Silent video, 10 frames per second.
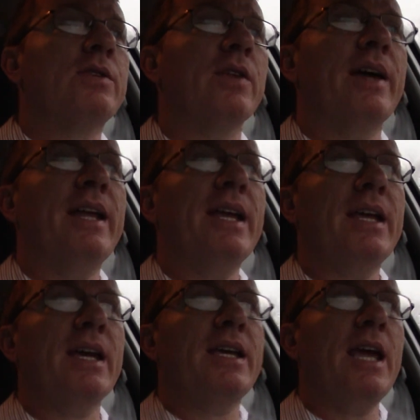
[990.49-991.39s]
So that he
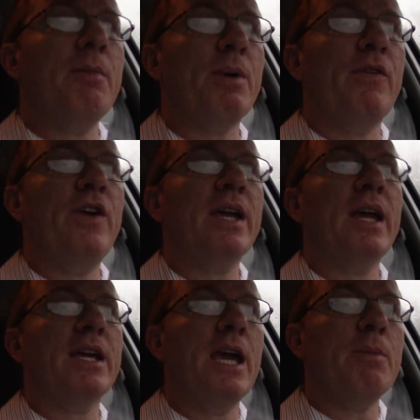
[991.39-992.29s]
can keep, if he
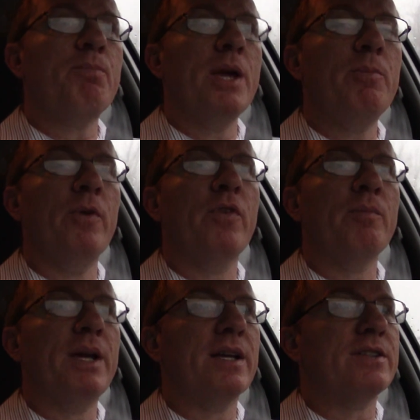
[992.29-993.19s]
can keep people
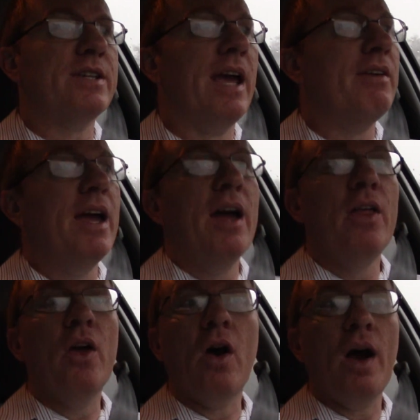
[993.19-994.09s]
from being saved,
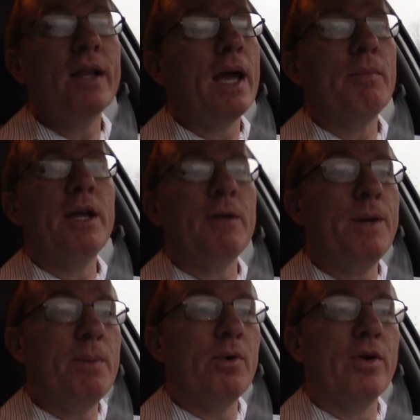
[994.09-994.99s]
there aren't that many
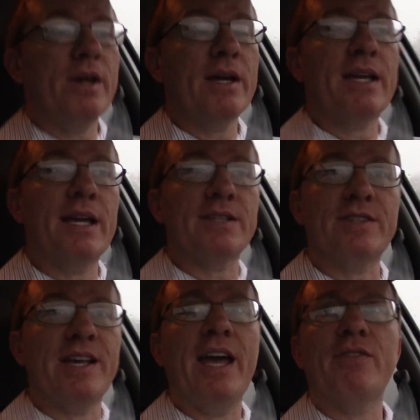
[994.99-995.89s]
people who get
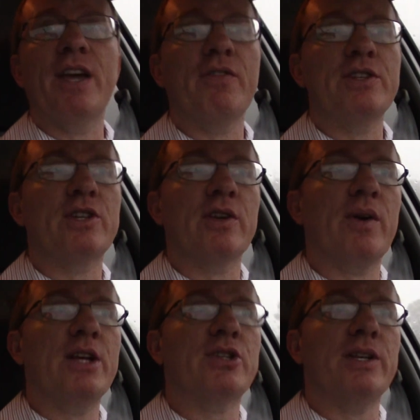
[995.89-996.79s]
saved every
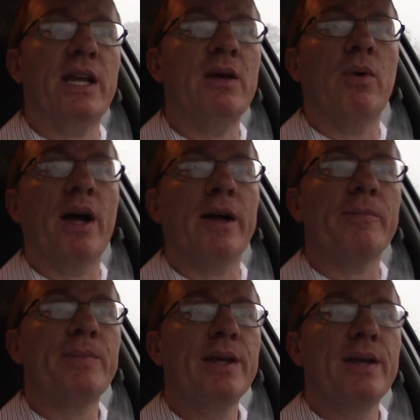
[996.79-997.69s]
generation anyway.
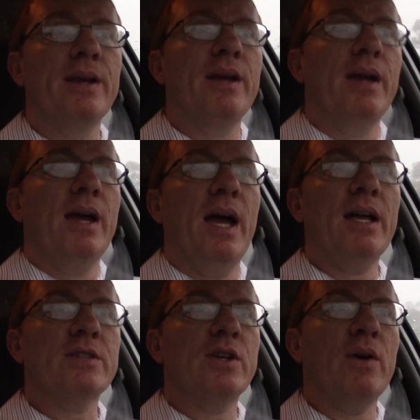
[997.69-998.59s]

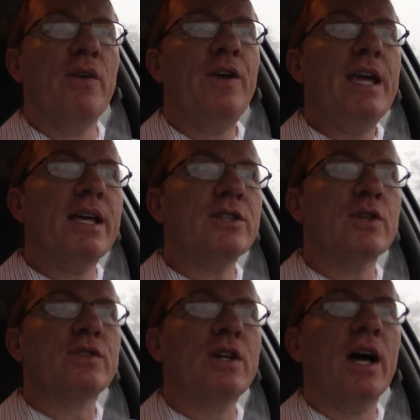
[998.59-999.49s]
And so if he can
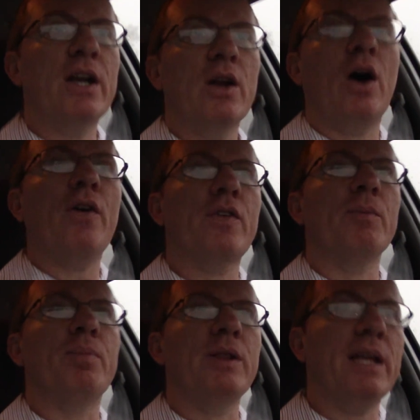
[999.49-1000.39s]
just cut it off
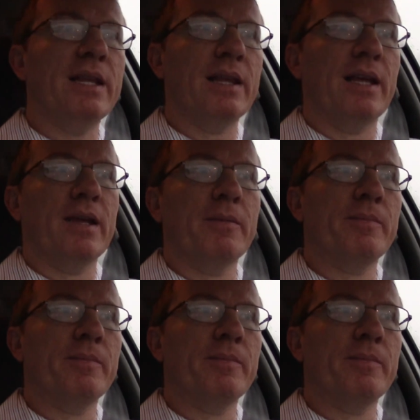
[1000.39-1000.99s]
completely,